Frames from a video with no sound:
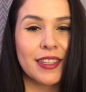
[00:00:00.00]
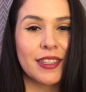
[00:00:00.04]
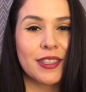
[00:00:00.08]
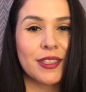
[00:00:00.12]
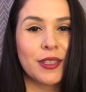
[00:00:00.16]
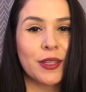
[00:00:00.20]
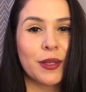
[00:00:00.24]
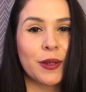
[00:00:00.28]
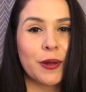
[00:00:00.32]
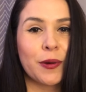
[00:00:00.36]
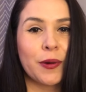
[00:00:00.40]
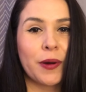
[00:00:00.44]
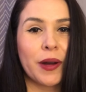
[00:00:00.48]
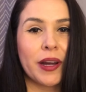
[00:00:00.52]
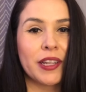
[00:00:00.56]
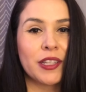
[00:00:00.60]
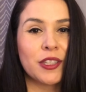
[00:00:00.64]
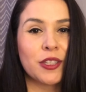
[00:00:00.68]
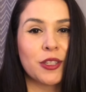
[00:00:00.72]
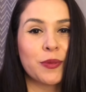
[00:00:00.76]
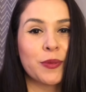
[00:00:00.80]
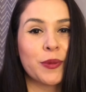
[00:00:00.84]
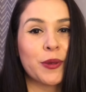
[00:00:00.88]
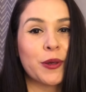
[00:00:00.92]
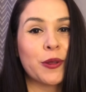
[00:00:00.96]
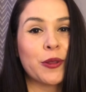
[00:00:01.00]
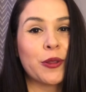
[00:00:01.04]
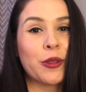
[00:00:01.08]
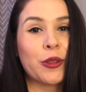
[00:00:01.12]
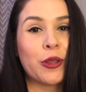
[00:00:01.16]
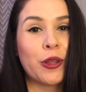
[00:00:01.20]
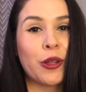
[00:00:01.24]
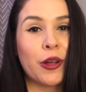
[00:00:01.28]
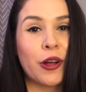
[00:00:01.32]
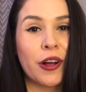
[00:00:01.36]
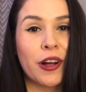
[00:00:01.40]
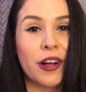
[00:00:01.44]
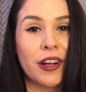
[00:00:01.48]
So it took me a
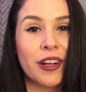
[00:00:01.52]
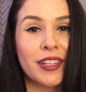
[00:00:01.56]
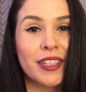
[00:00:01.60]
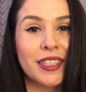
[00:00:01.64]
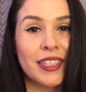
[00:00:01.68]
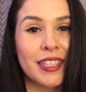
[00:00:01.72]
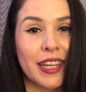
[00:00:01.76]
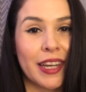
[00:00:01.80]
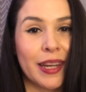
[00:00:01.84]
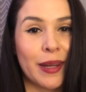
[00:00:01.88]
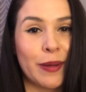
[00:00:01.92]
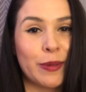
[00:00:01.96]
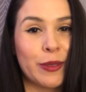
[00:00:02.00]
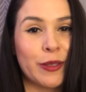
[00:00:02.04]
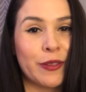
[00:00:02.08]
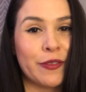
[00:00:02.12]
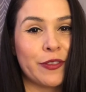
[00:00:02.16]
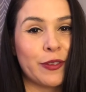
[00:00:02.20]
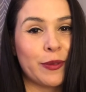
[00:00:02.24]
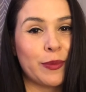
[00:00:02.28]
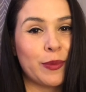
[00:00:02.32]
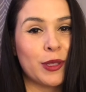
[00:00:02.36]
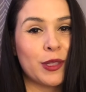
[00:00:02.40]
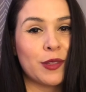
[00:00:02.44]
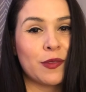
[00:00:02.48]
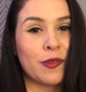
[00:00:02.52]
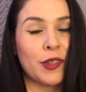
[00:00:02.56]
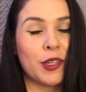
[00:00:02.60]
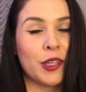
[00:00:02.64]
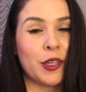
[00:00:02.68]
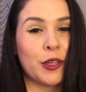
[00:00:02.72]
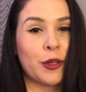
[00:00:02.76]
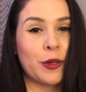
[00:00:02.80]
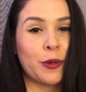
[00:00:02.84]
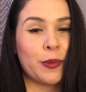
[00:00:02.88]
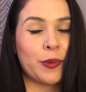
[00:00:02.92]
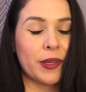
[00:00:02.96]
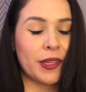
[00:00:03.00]
long time to film this
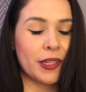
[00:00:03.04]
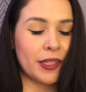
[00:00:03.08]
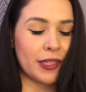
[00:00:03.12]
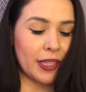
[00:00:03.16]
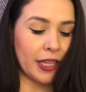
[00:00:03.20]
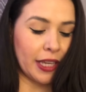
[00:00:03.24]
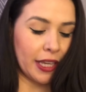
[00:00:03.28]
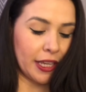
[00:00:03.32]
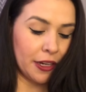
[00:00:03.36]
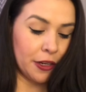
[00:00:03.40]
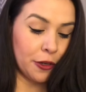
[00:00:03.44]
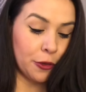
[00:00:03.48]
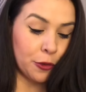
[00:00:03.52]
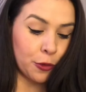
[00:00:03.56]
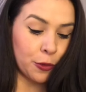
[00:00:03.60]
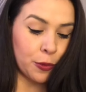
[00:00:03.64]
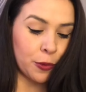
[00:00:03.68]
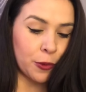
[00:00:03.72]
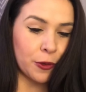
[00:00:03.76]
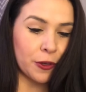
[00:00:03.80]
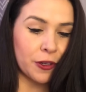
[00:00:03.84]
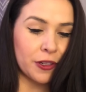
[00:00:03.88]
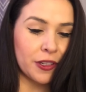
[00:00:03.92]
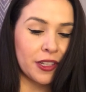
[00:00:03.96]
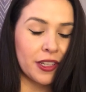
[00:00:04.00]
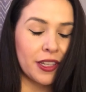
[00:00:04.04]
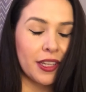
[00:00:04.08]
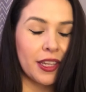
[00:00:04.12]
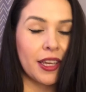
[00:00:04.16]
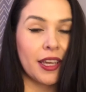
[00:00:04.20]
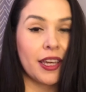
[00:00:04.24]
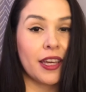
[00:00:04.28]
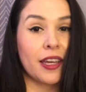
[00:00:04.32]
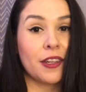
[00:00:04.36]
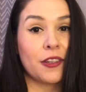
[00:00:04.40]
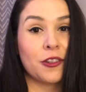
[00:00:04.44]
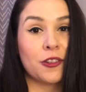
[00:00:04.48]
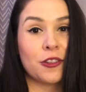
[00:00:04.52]
video because I had a newborn.
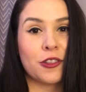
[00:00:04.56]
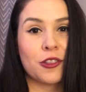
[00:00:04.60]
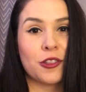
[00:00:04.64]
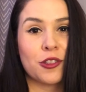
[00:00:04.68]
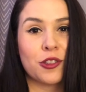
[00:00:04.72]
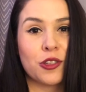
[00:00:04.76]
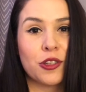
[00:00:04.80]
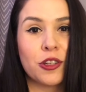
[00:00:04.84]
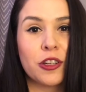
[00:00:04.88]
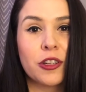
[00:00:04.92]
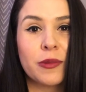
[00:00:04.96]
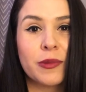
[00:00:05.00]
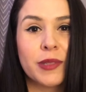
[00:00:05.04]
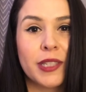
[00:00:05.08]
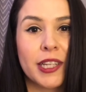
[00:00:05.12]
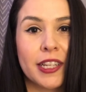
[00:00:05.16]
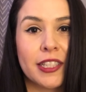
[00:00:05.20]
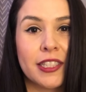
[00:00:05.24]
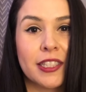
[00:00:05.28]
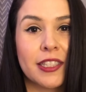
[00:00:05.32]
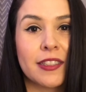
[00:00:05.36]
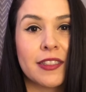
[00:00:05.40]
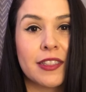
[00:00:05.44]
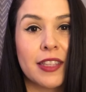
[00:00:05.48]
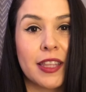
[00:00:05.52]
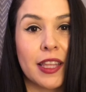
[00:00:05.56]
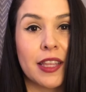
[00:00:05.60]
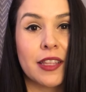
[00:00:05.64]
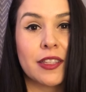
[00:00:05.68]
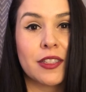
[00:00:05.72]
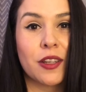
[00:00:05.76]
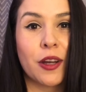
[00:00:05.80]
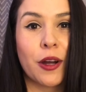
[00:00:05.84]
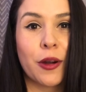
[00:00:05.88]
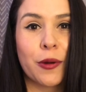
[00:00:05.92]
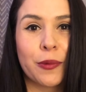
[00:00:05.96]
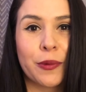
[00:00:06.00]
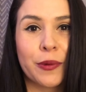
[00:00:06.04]
Under the circumstances, things
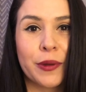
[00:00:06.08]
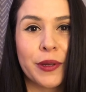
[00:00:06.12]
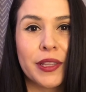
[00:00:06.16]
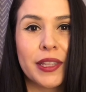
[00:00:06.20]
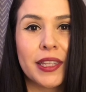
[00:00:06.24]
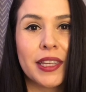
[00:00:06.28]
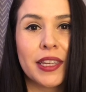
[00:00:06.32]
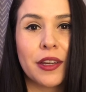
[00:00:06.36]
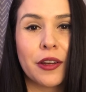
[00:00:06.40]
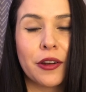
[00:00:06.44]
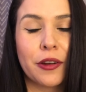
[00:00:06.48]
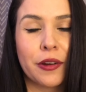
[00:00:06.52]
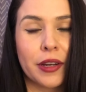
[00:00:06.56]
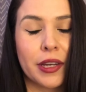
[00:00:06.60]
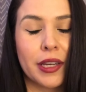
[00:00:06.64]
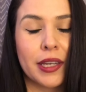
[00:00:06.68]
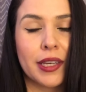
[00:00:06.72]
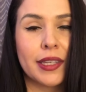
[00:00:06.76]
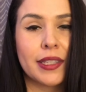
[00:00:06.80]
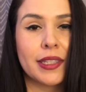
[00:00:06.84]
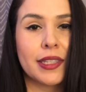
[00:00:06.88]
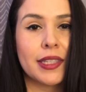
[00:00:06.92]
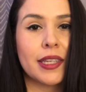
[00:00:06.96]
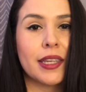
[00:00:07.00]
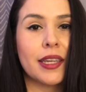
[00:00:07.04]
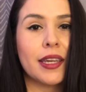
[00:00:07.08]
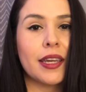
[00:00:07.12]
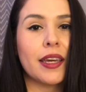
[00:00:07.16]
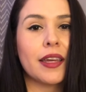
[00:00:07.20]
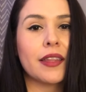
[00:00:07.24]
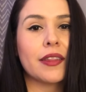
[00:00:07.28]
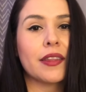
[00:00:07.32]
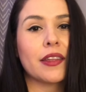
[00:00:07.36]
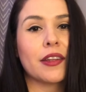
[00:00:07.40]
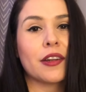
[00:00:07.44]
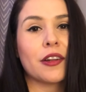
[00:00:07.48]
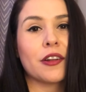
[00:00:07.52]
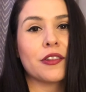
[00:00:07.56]
got really crazy,
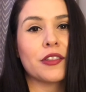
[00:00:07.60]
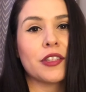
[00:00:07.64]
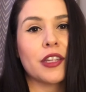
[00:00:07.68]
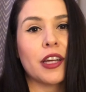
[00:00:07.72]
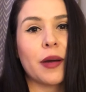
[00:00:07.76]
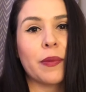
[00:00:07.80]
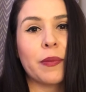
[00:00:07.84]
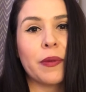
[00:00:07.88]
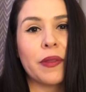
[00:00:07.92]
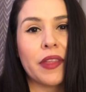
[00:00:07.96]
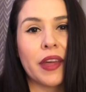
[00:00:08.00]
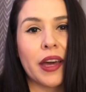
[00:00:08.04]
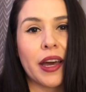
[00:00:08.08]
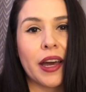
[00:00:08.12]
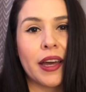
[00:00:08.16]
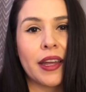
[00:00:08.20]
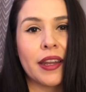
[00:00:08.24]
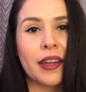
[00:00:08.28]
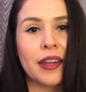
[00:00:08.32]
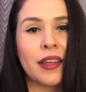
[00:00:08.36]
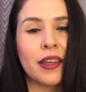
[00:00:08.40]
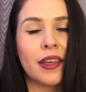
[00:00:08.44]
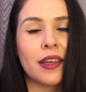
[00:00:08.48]
and then on top of that,